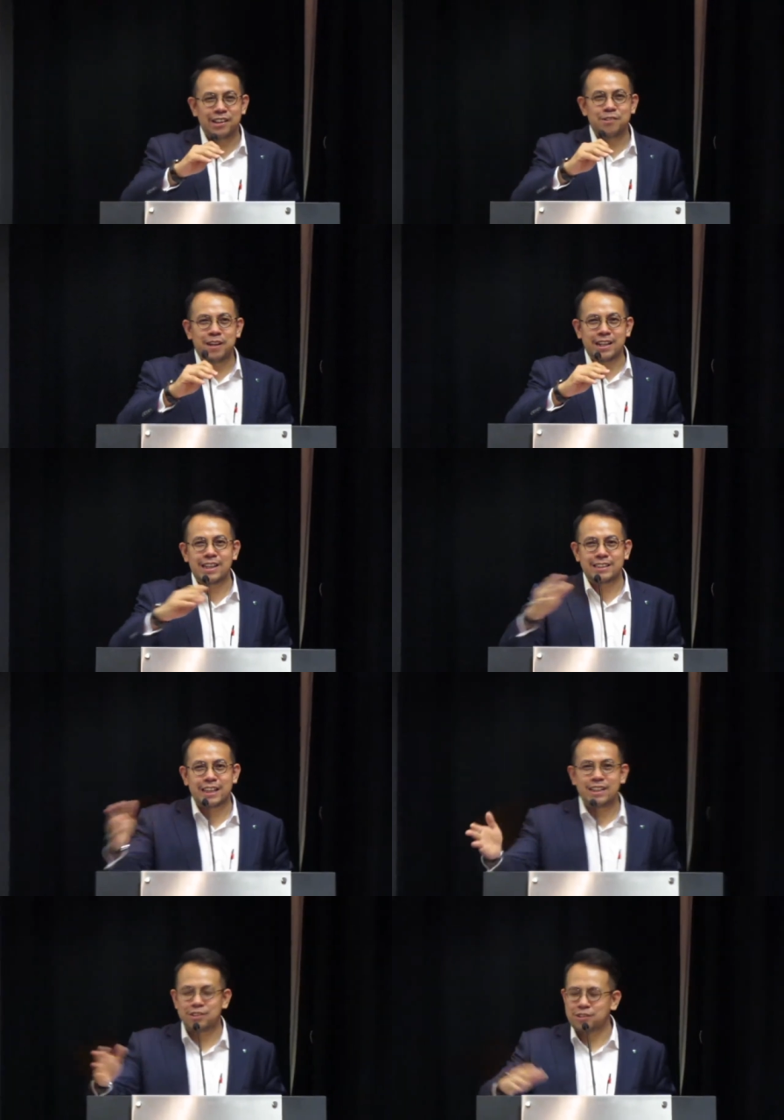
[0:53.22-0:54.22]
when he
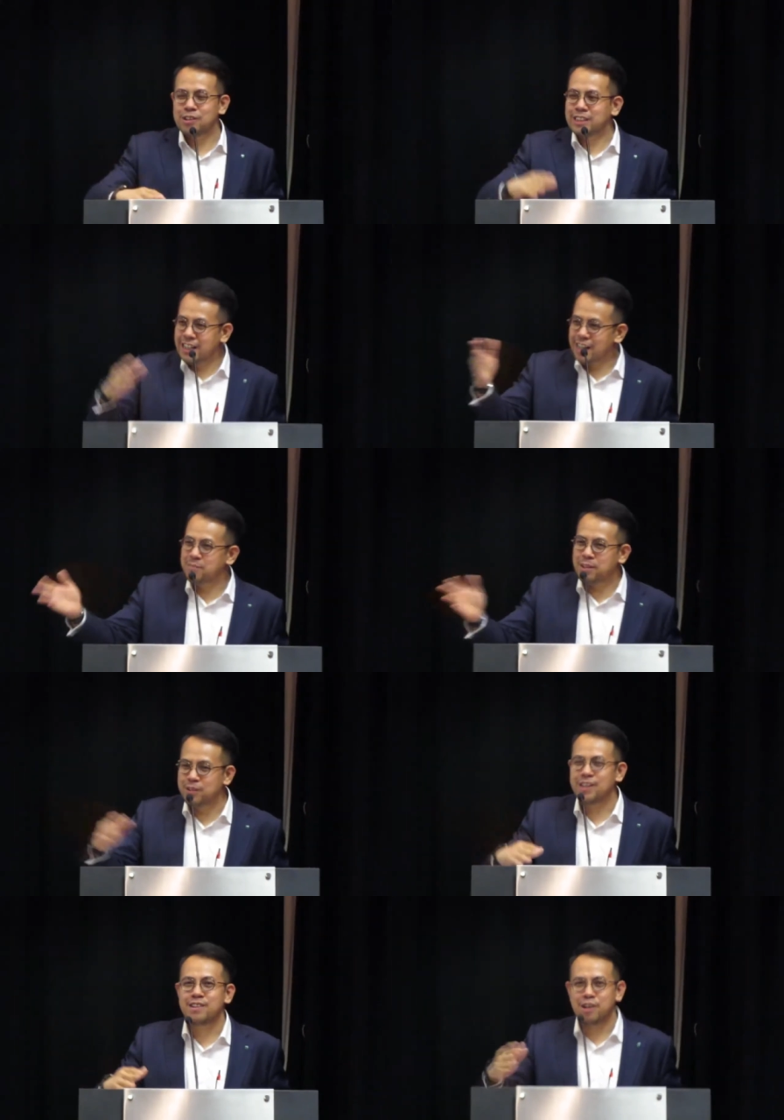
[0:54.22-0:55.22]
started to oscillate
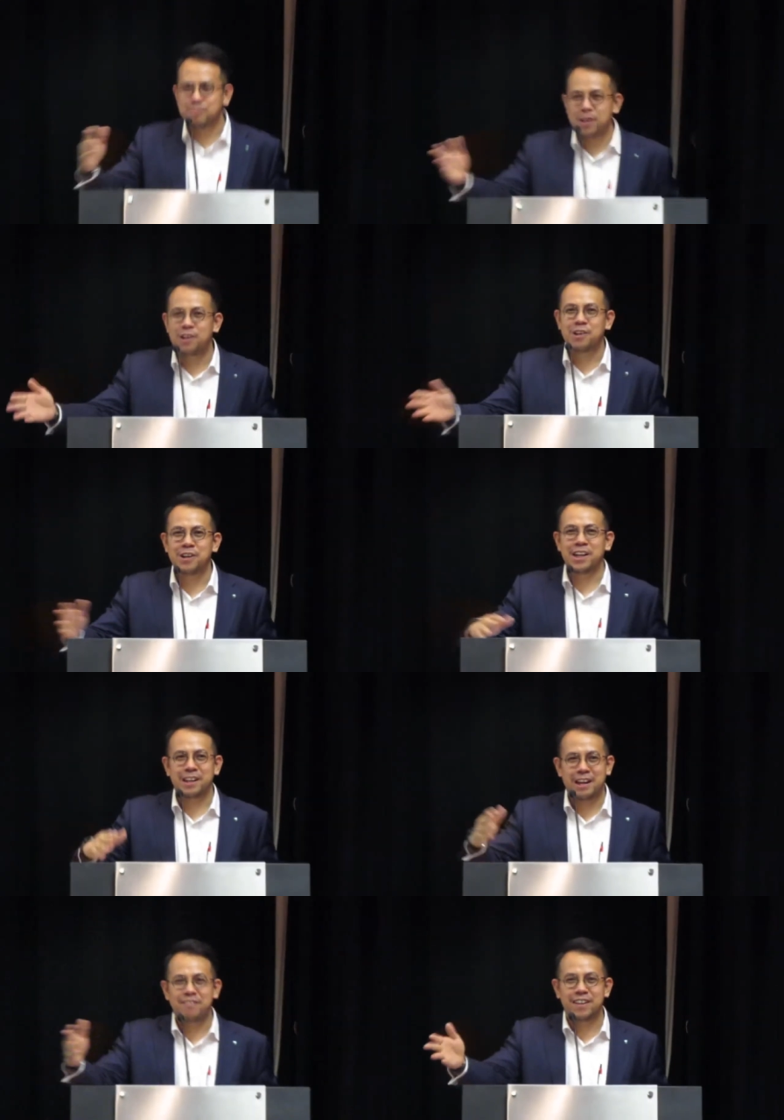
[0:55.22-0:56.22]
between corporate law
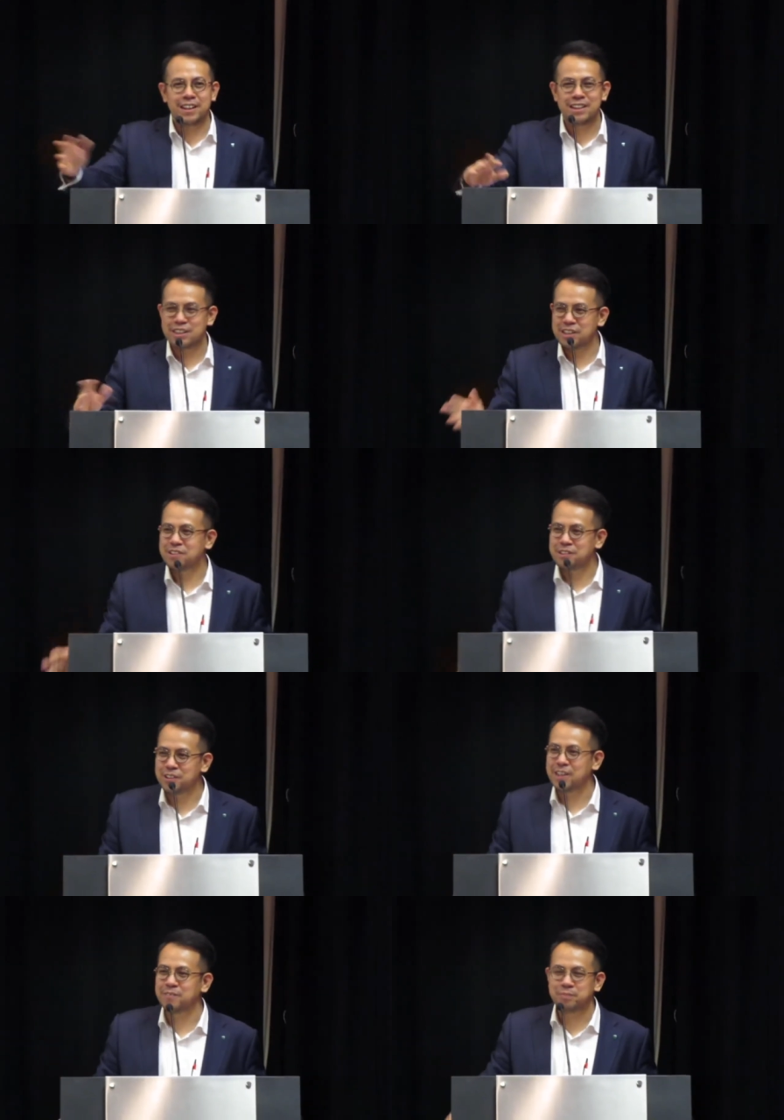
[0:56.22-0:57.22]
and I think still
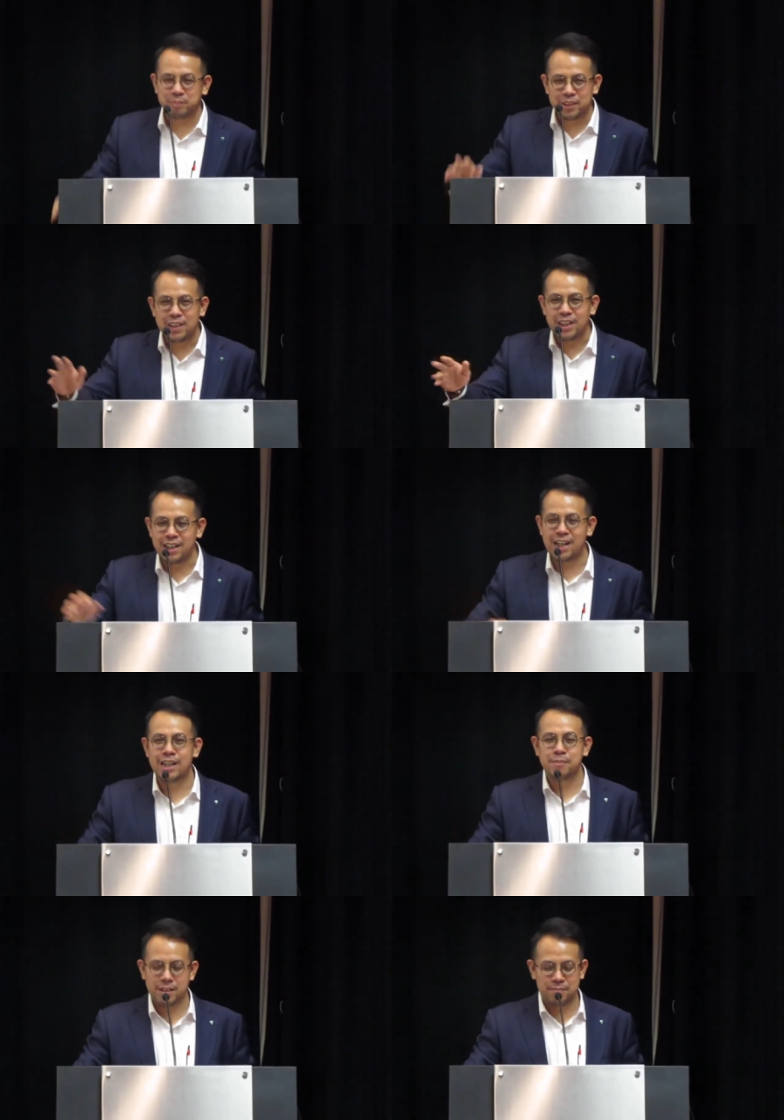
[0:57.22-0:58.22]
doing a
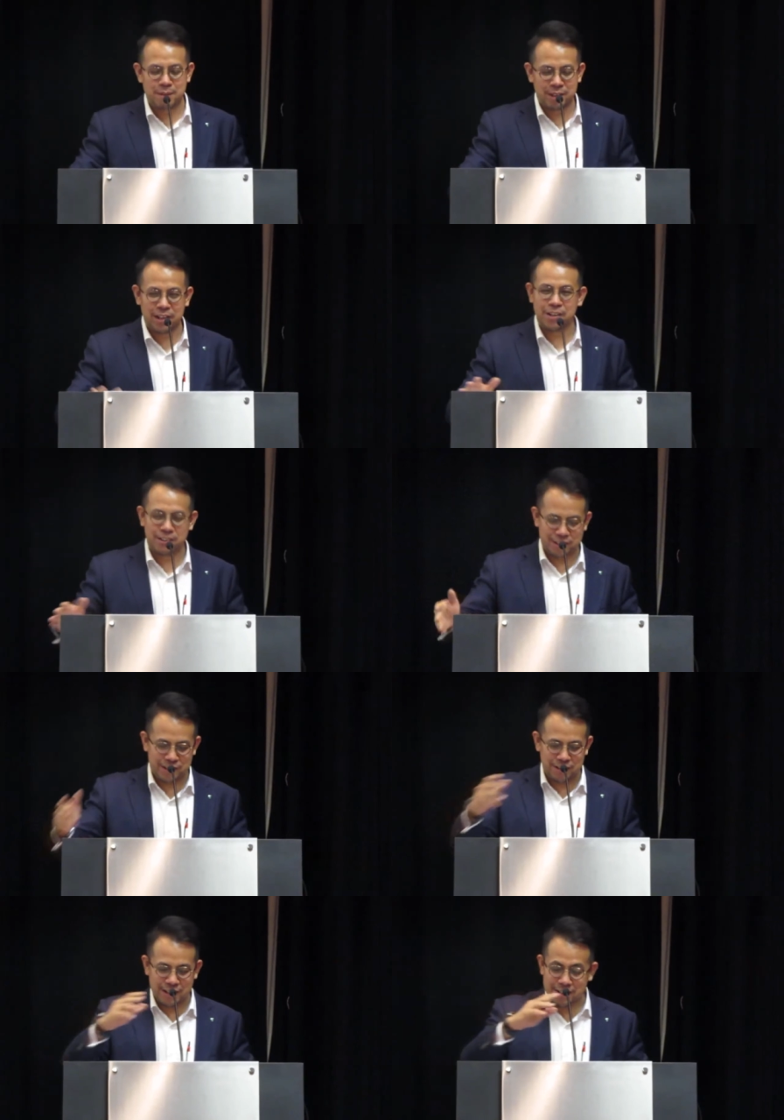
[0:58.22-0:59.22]
little bit of public law. So
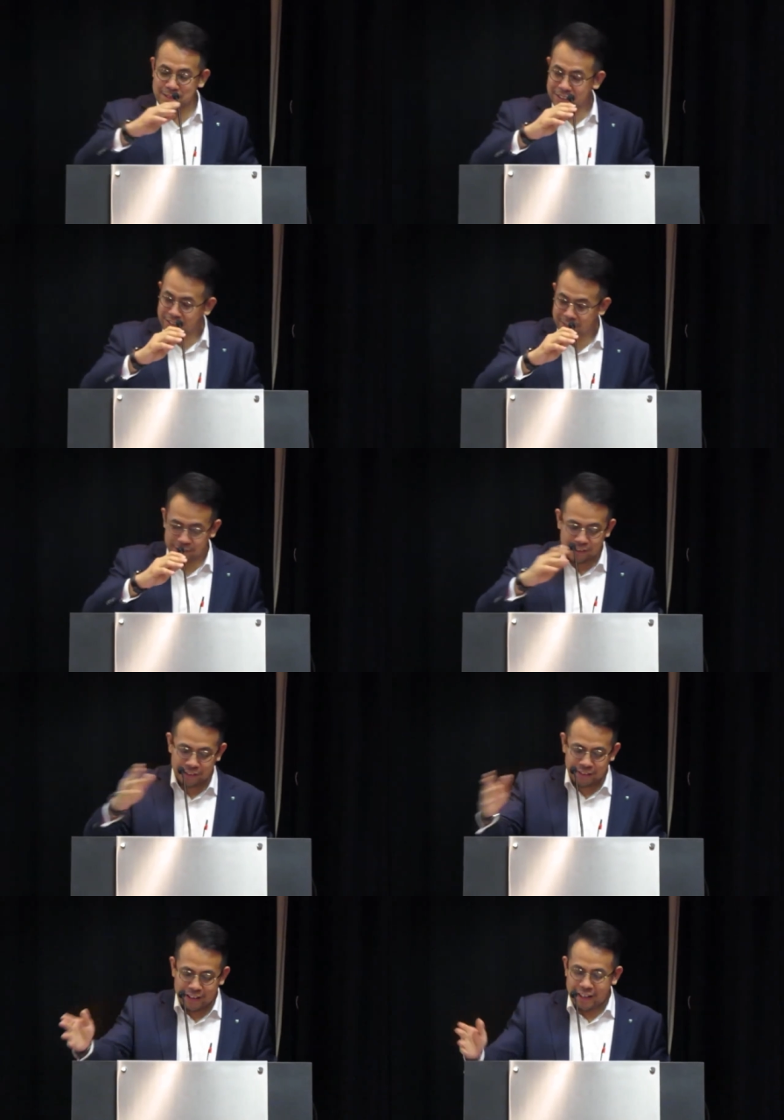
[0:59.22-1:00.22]
Mr. Philip
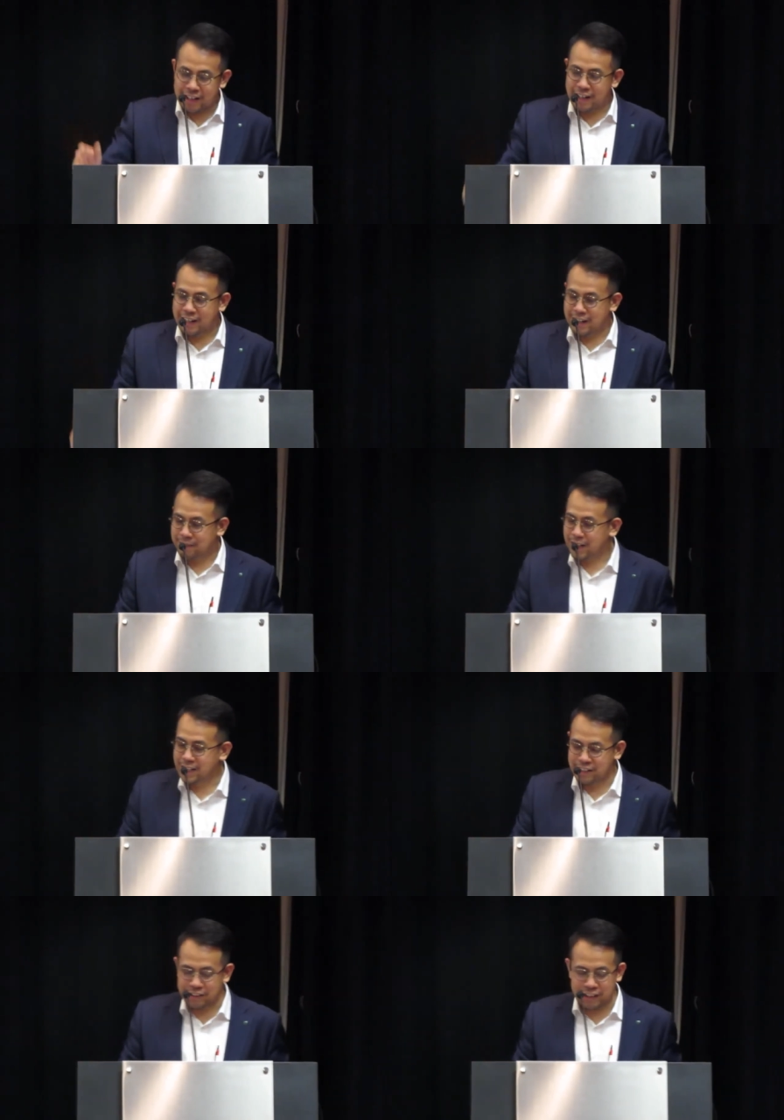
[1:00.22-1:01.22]
Koh, I'm glad
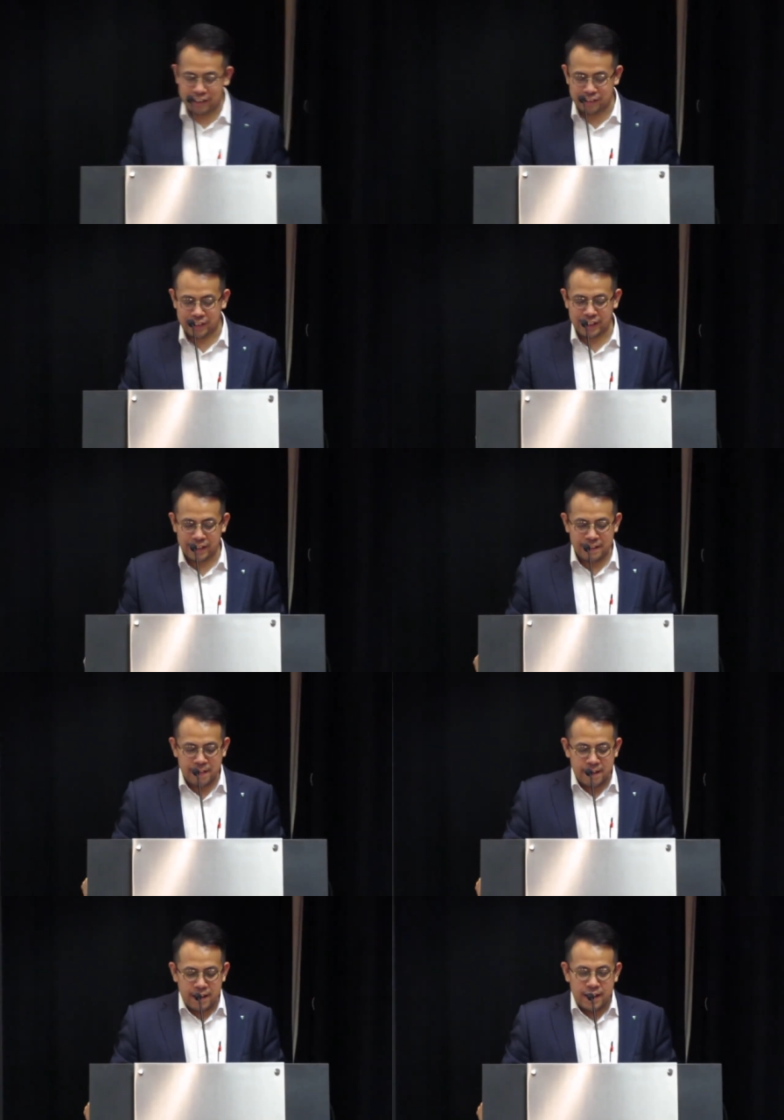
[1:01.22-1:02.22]
that you're here today.
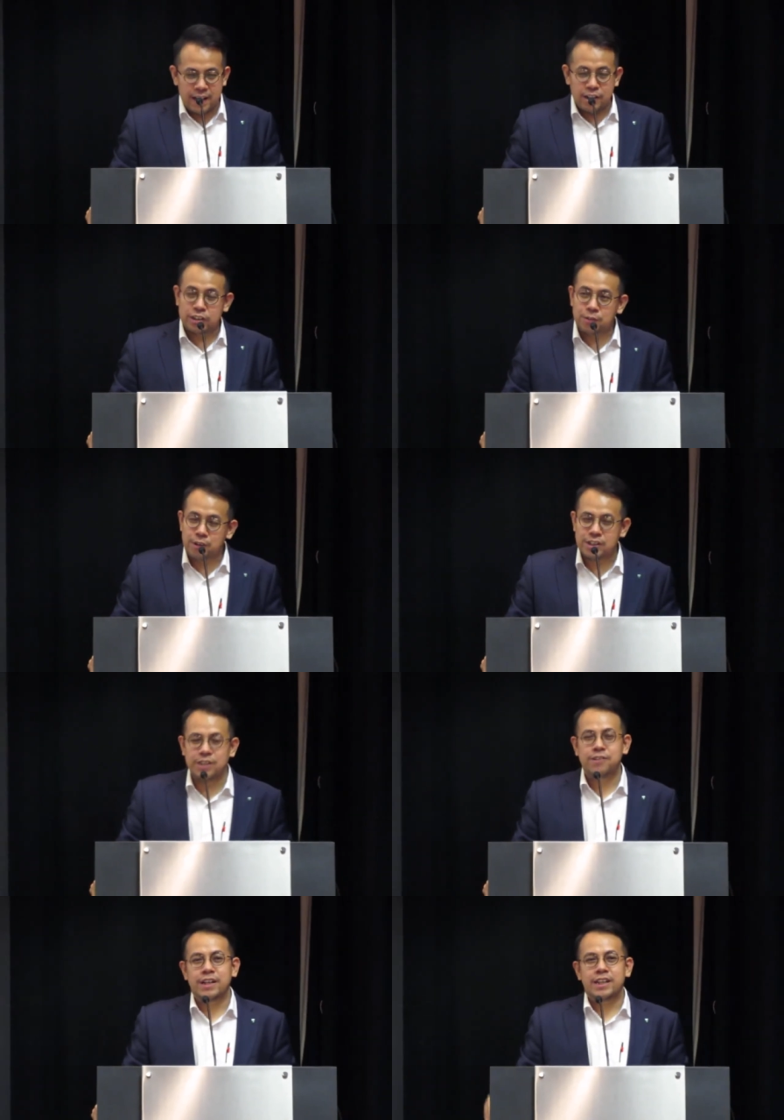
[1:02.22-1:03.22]
Dr. Wong
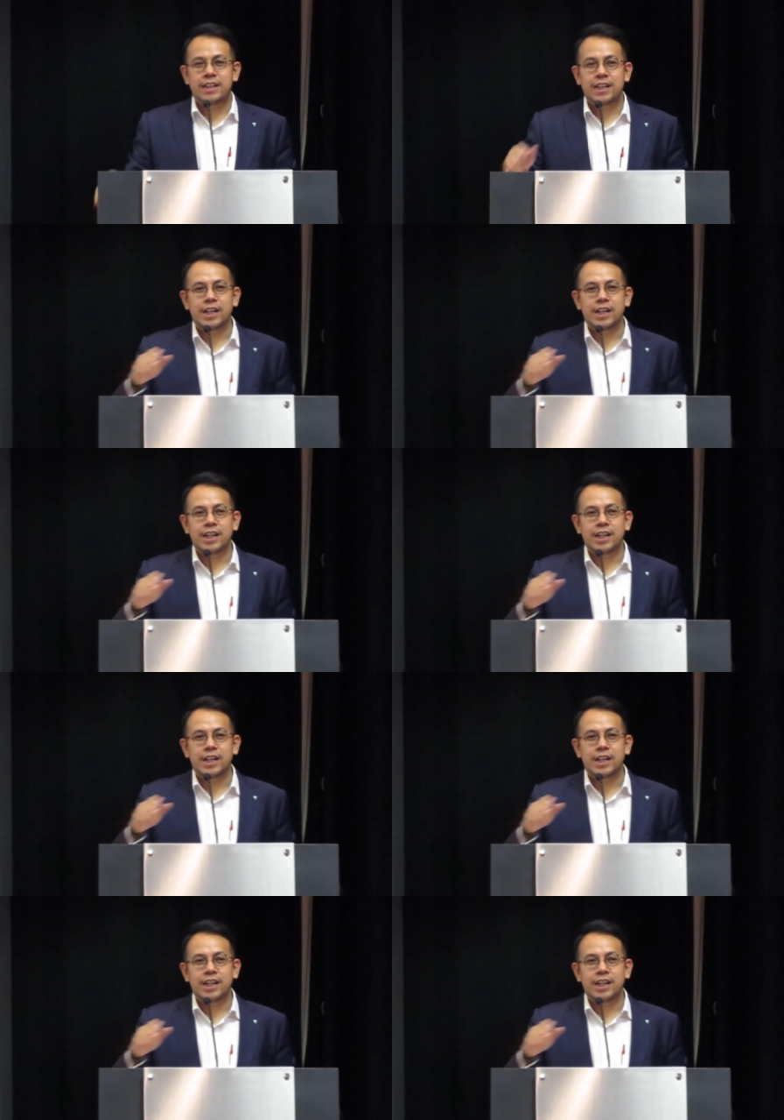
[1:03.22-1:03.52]
Ching Huat,